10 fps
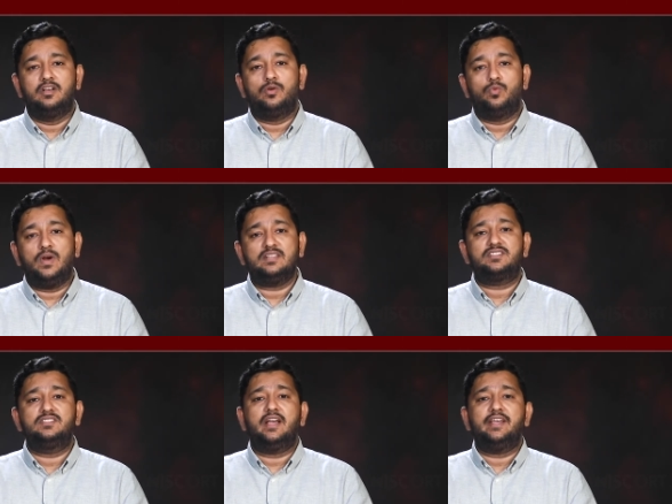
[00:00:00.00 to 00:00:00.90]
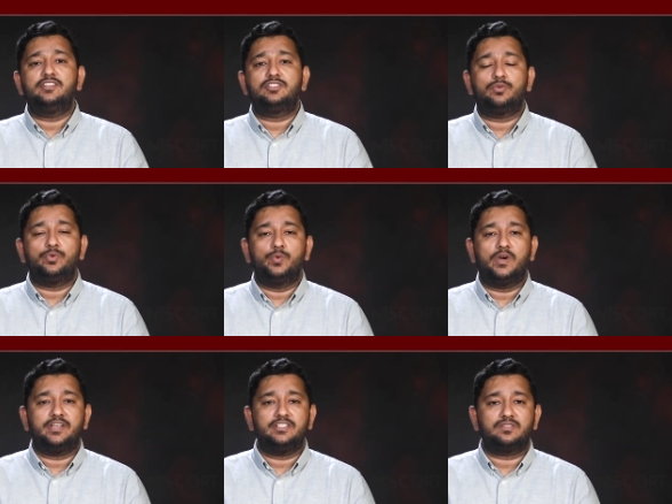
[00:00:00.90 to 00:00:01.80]
Once the
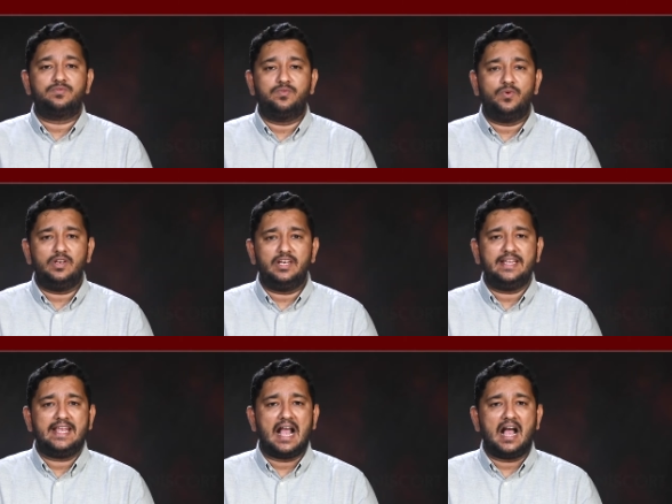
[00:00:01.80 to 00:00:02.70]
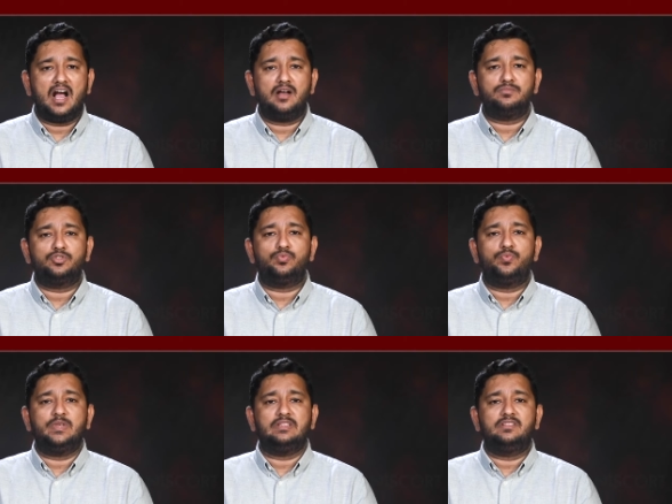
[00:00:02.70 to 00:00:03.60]
interviewer is fully armed
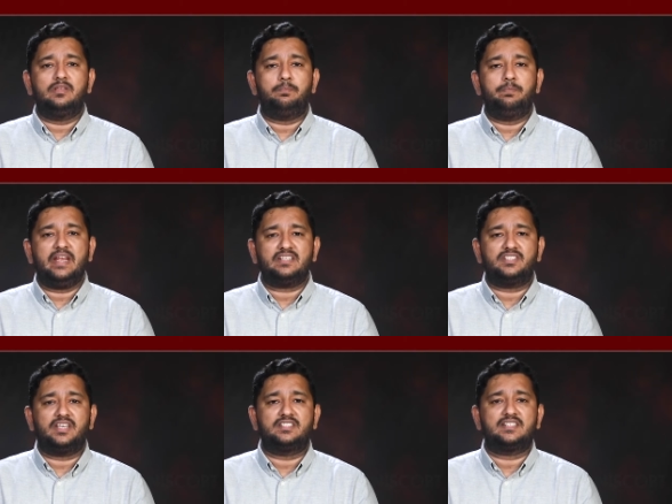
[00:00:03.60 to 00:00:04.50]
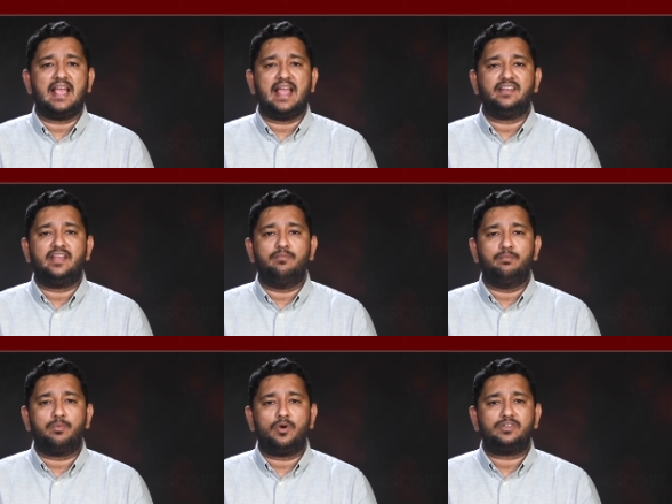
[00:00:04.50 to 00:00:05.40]
with the basics and
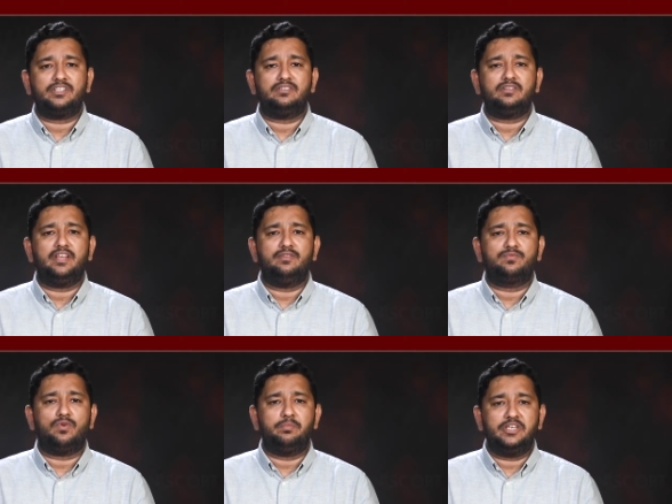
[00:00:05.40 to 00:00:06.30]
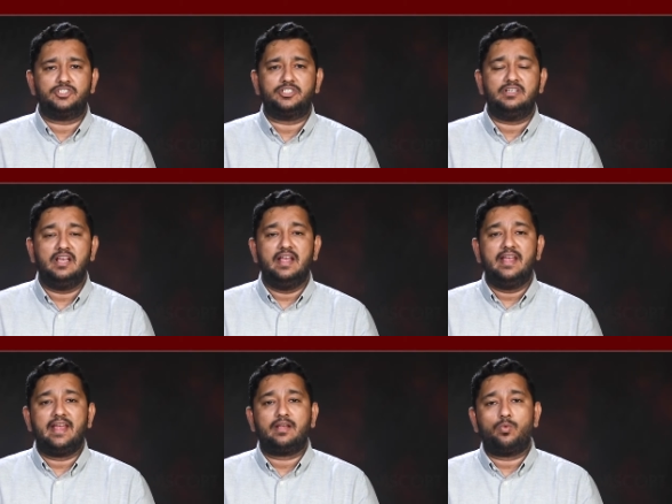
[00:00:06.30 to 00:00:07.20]
important information
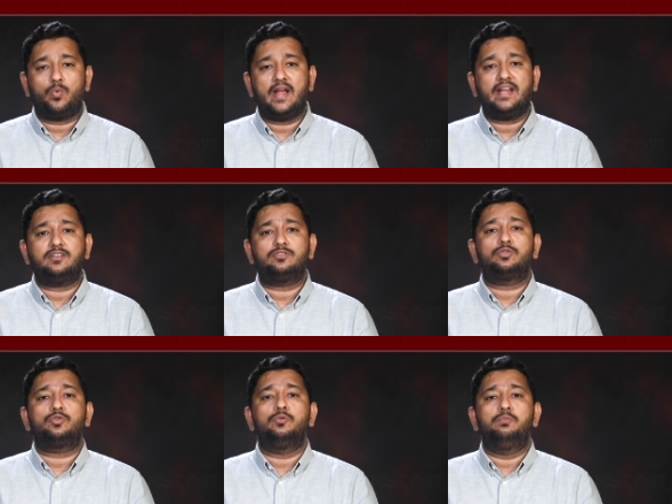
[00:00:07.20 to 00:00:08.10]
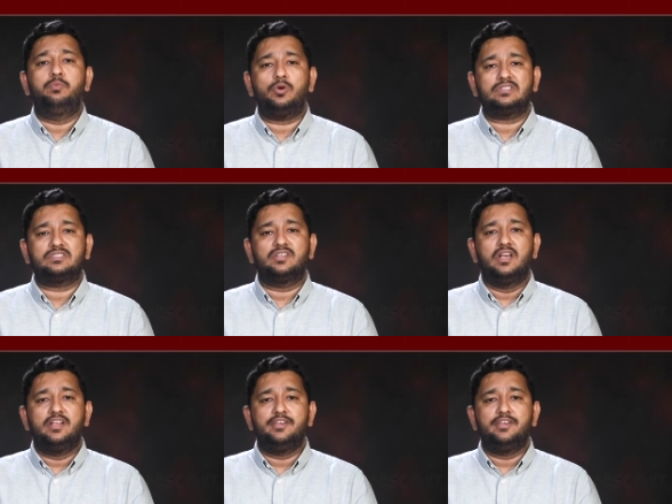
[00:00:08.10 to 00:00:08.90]
acquired through books,